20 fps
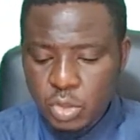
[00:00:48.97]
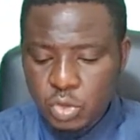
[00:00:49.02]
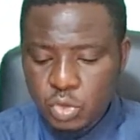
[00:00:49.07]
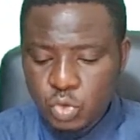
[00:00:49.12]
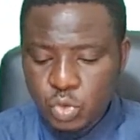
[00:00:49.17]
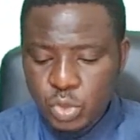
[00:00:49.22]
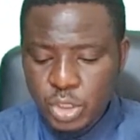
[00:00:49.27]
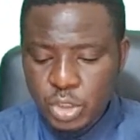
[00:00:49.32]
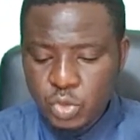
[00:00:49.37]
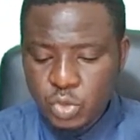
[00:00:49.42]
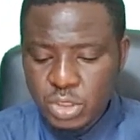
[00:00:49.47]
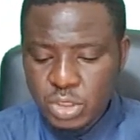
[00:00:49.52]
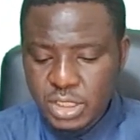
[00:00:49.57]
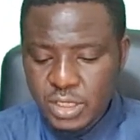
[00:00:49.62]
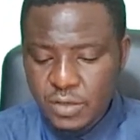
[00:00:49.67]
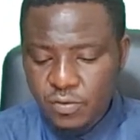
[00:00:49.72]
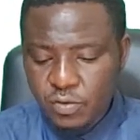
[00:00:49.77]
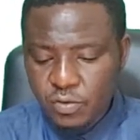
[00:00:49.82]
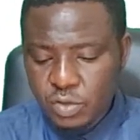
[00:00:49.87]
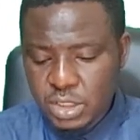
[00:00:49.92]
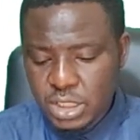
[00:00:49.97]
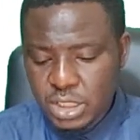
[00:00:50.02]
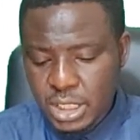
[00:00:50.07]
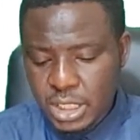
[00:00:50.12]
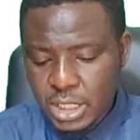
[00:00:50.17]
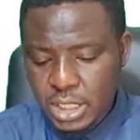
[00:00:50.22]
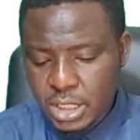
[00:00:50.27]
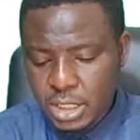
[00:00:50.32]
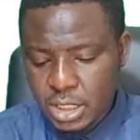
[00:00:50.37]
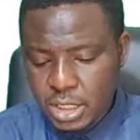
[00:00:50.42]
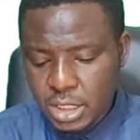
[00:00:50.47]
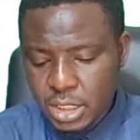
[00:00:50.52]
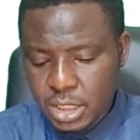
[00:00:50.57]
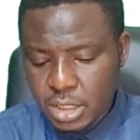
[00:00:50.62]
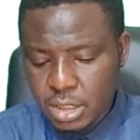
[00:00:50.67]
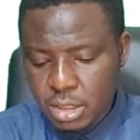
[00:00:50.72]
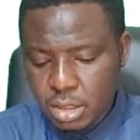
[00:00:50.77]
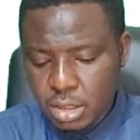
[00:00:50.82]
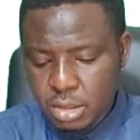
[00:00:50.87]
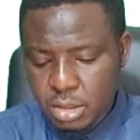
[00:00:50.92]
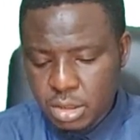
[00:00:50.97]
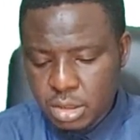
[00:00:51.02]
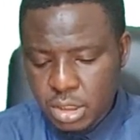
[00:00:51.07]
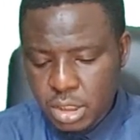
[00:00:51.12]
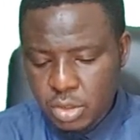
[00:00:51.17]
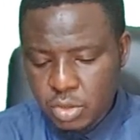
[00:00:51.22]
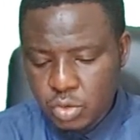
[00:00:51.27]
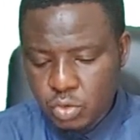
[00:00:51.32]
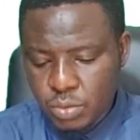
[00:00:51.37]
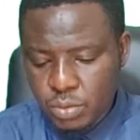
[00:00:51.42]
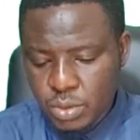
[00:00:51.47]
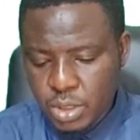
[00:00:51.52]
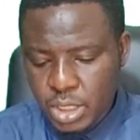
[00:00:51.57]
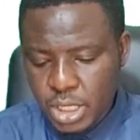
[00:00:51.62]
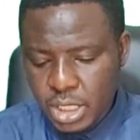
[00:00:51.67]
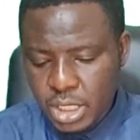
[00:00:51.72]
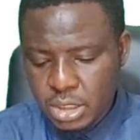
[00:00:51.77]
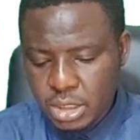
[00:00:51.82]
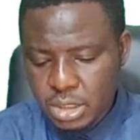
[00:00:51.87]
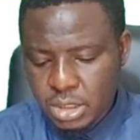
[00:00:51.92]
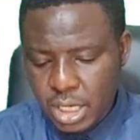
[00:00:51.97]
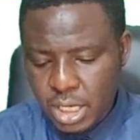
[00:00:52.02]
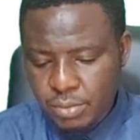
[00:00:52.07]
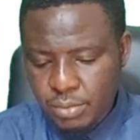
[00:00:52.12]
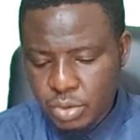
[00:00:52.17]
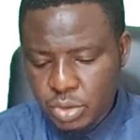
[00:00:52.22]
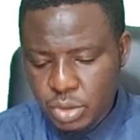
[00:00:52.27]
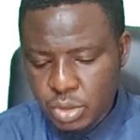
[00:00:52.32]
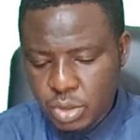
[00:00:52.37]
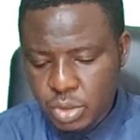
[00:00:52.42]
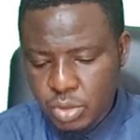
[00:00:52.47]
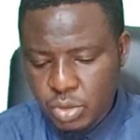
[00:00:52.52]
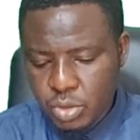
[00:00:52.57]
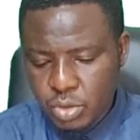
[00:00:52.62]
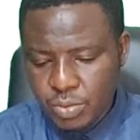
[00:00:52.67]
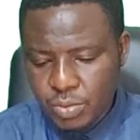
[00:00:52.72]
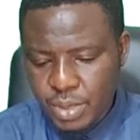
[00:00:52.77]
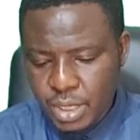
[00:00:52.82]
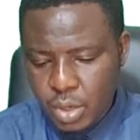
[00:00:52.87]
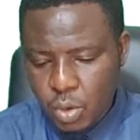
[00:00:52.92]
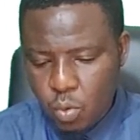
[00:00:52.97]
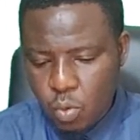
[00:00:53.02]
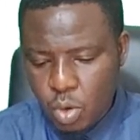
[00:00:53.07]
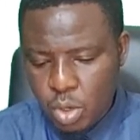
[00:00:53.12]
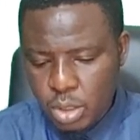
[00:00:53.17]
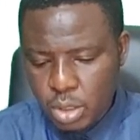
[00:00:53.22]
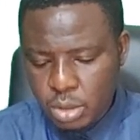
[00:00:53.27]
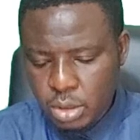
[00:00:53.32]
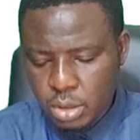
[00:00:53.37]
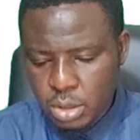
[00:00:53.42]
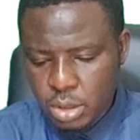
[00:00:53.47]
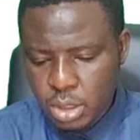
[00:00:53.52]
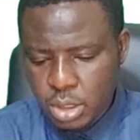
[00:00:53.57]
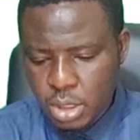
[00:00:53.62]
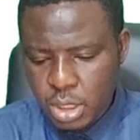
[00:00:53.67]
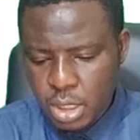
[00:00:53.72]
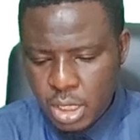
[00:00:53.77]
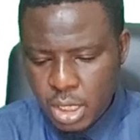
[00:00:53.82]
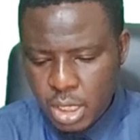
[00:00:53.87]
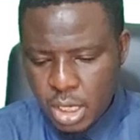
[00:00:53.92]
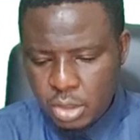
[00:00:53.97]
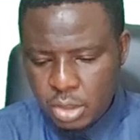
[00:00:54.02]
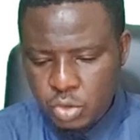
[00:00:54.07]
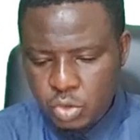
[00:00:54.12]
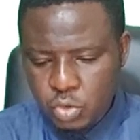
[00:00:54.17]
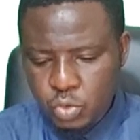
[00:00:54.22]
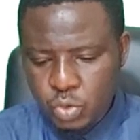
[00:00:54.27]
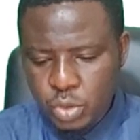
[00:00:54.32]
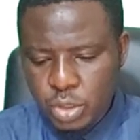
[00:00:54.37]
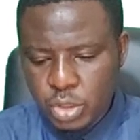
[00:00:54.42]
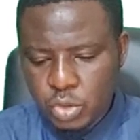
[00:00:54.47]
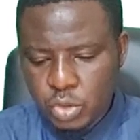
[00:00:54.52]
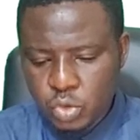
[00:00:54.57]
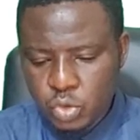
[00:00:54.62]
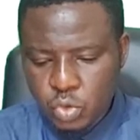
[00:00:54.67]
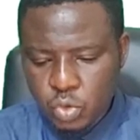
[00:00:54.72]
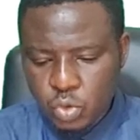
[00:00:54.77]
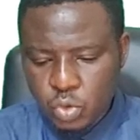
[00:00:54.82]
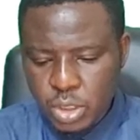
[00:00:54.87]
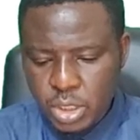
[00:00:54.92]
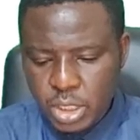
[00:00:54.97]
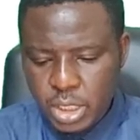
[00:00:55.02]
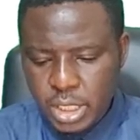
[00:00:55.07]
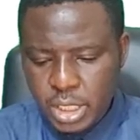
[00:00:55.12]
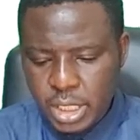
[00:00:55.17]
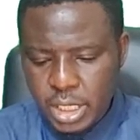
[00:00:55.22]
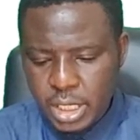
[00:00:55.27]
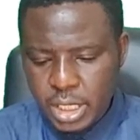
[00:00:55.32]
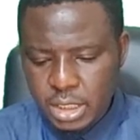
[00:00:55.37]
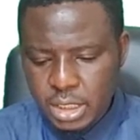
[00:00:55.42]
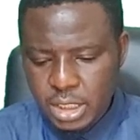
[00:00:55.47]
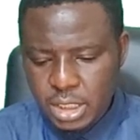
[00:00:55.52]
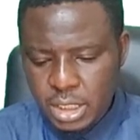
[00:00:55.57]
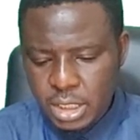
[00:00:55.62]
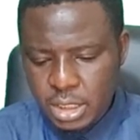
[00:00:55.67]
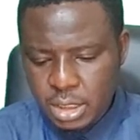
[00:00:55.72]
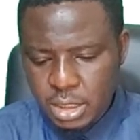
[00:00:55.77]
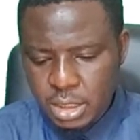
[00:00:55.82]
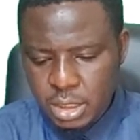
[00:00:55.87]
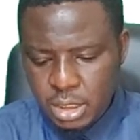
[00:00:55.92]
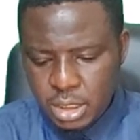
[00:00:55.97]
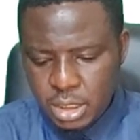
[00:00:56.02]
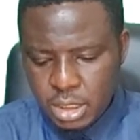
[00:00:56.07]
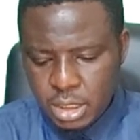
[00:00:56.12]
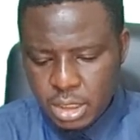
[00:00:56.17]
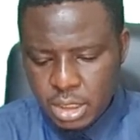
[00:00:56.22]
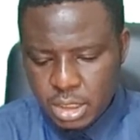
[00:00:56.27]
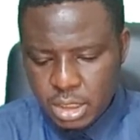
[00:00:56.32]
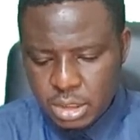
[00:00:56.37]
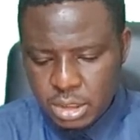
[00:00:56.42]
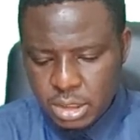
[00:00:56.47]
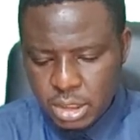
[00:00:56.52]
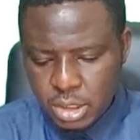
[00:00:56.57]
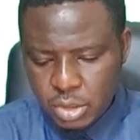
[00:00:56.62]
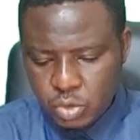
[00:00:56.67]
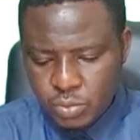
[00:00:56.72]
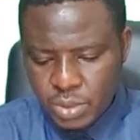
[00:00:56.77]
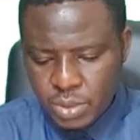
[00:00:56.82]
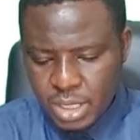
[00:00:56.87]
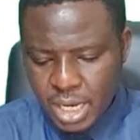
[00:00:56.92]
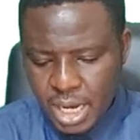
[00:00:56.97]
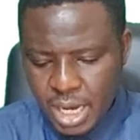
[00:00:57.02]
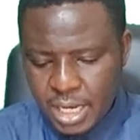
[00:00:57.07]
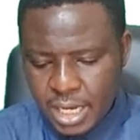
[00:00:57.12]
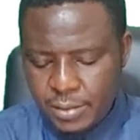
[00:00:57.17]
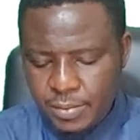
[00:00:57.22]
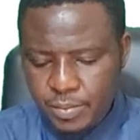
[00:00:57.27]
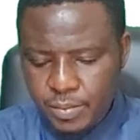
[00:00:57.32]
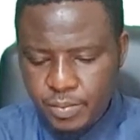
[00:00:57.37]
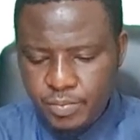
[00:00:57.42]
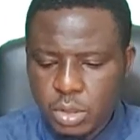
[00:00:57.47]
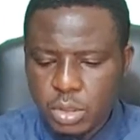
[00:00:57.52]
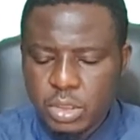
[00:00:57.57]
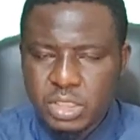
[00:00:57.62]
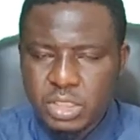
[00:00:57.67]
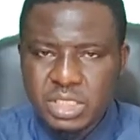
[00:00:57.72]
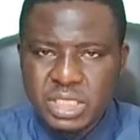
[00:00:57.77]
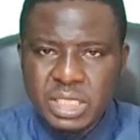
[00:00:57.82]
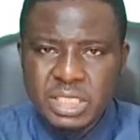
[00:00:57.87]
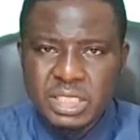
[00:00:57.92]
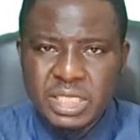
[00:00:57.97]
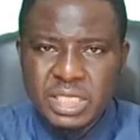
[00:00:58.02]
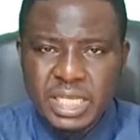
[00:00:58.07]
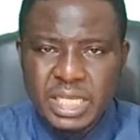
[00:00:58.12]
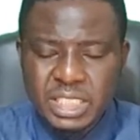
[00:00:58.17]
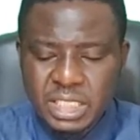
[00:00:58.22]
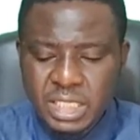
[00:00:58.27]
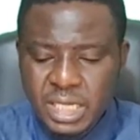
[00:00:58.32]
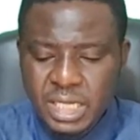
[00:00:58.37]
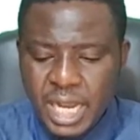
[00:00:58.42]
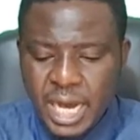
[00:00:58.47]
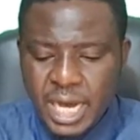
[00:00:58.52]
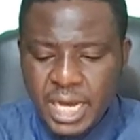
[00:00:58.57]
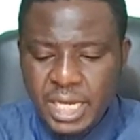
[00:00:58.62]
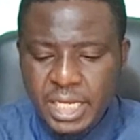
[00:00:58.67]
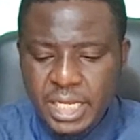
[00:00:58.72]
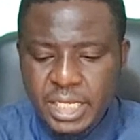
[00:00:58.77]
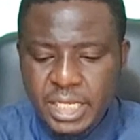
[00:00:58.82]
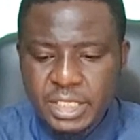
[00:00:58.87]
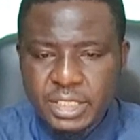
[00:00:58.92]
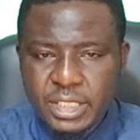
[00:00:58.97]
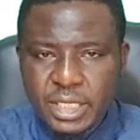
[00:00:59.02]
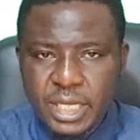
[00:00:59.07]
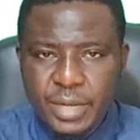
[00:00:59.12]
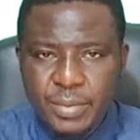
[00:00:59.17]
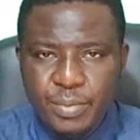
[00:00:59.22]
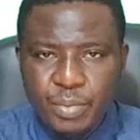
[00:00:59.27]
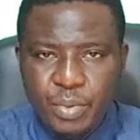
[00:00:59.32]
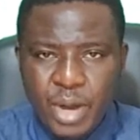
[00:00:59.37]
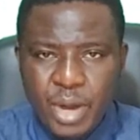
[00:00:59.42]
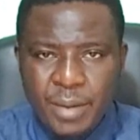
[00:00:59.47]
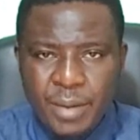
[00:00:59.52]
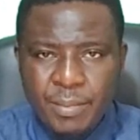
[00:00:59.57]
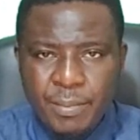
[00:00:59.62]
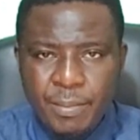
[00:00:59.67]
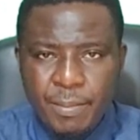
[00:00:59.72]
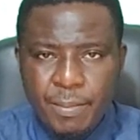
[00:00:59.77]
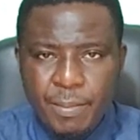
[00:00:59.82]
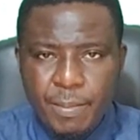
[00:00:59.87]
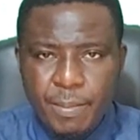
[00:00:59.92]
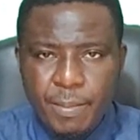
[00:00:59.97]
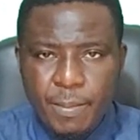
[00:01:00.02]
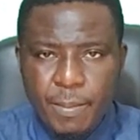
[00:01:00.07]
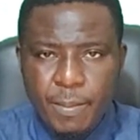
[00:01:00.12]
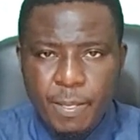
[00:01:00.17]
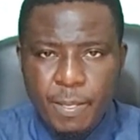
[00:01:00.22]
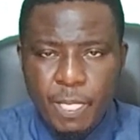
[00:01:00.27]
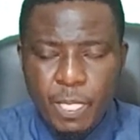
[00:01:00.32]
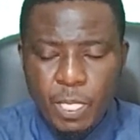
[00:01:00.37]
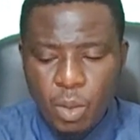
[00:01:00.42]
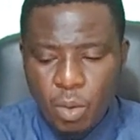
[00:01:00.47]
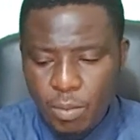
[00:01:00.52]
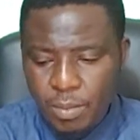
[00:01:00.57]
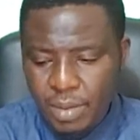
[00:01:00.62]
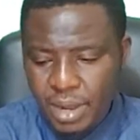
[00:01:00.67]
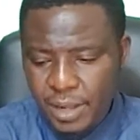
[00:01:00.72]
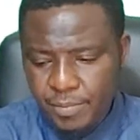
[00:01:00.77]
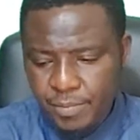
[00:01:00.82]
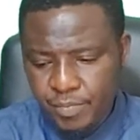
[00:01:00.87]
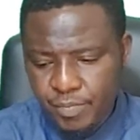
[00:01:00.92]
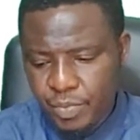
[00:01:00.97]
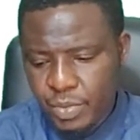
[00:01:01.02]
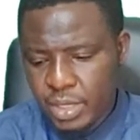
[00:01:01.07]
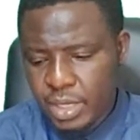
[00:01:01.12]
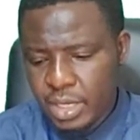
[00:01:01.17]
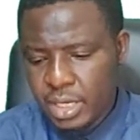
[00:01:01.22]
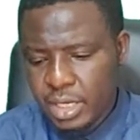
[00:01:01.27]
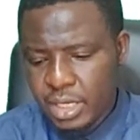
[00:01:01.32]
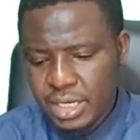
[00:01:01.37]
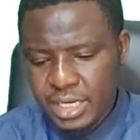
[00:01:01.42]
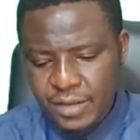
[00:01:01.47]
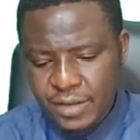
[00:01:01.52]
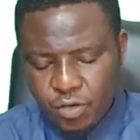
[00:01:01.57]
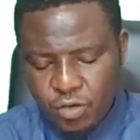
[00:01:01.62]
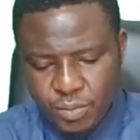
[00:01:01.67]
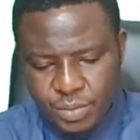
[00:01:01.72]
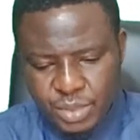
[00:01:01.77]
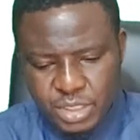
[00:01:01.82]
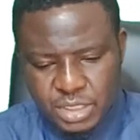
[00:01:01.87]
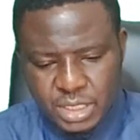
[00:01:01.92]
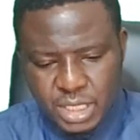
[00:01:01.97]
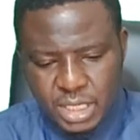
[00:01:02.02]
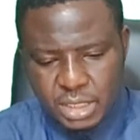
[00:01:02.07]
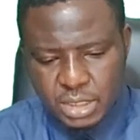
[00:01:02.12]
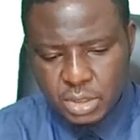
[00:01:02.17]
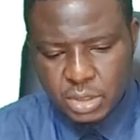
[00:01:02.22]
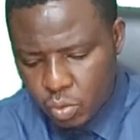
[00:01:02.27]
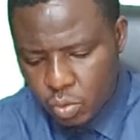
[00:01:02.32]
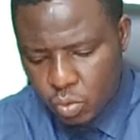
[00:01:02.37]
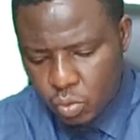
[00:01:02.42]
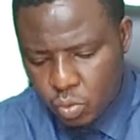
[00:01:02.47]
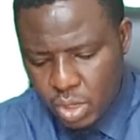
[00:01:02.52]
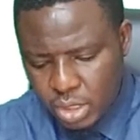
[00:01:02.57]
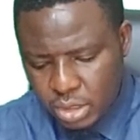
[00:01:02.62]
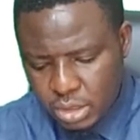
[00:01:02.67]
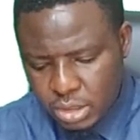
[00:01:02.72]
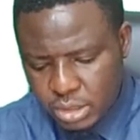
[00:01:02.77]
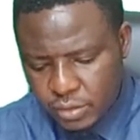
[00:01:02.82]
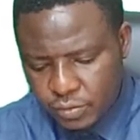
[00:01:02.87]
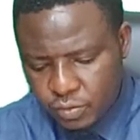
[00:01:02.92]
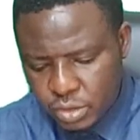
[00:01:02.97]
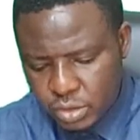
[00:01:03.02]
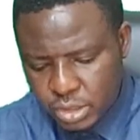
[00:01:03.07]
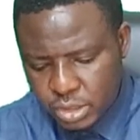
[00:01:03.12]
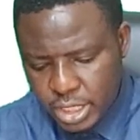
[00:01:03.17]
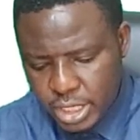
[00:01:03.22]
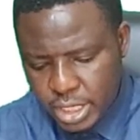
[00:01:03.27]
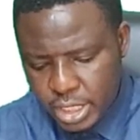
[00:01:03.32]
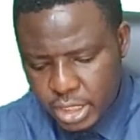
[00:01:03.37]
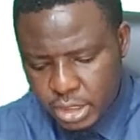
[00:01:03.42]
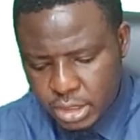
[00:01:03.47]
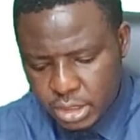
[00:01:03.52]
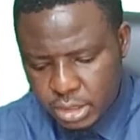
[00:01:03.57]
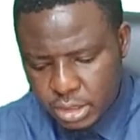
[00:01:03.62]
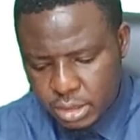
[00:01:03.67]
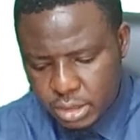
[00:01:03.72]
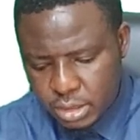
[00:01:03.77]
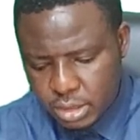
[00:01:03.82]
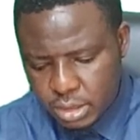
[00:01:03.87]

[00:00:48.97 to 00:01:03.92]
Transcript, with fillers: 2 into 17 is said to be 8 times, remainder 1, and 2 into 18 is said to be 9. Since 89 is a prime number, it therefore means that 178